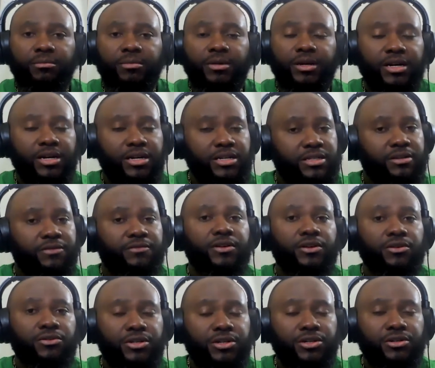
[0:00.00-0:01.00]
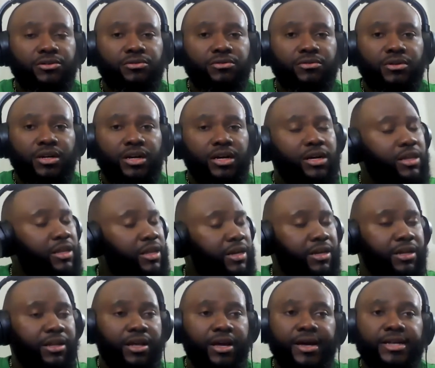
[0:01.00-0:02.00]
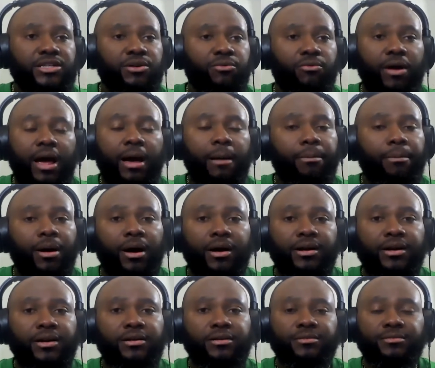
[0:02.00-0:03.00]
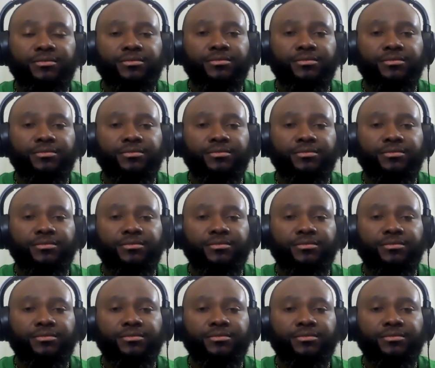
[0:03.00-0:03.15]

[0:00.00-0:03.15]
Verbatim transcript: because if you do, that's a wrap, partner.